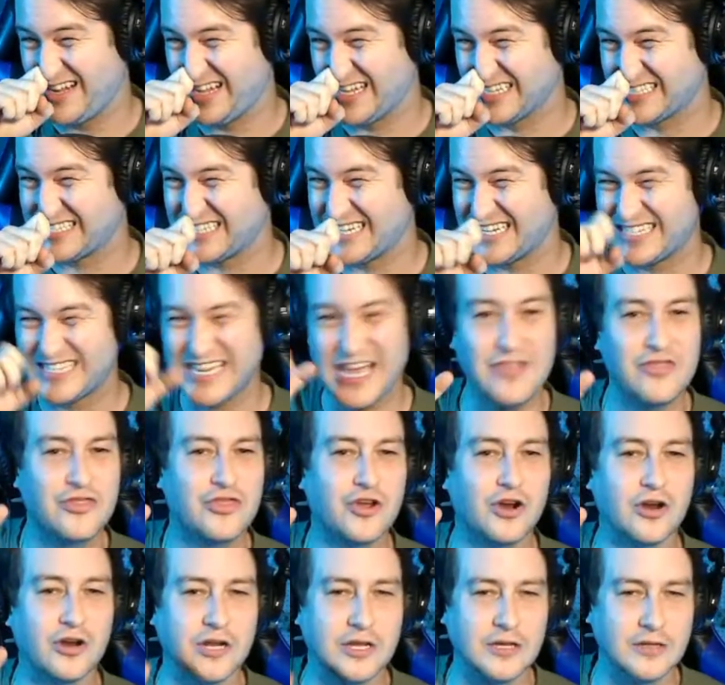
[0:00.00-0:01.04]
let's say
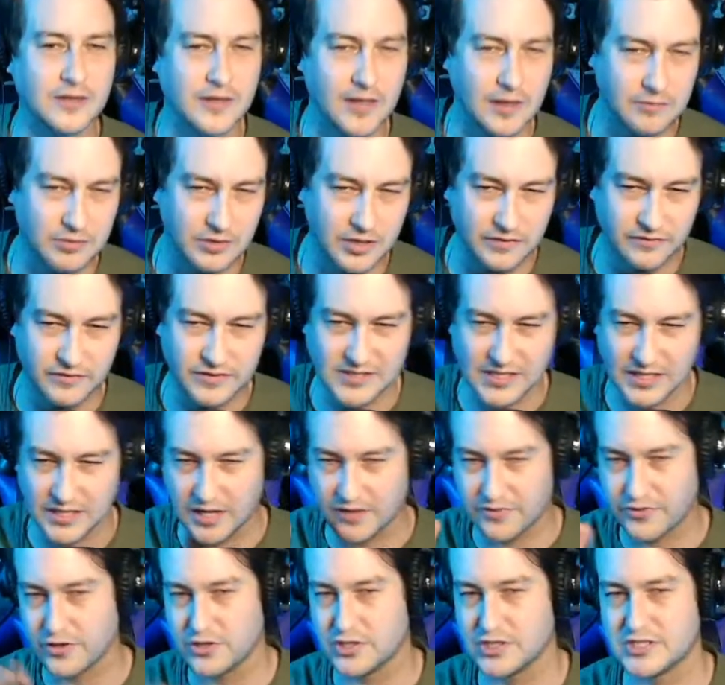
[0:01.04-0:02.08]
10:30, I believe, because I
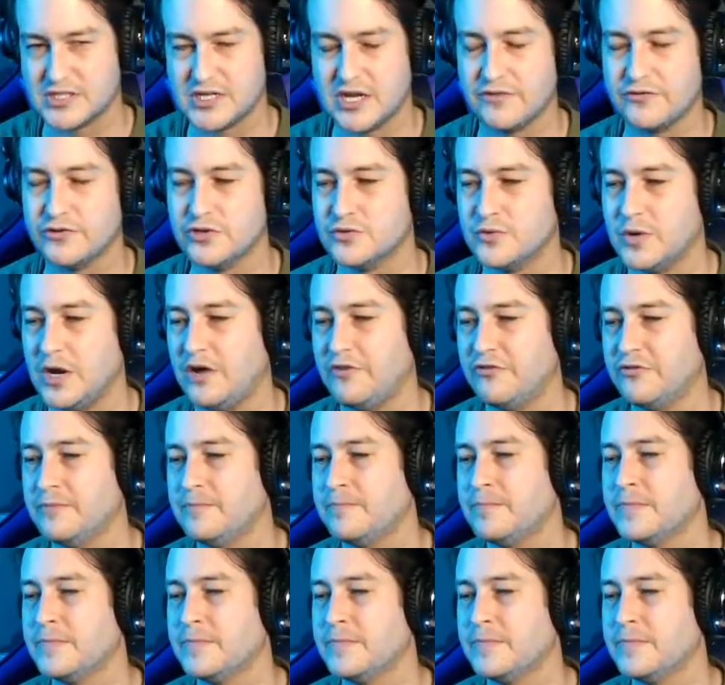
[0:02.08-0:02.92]
got there just after 12.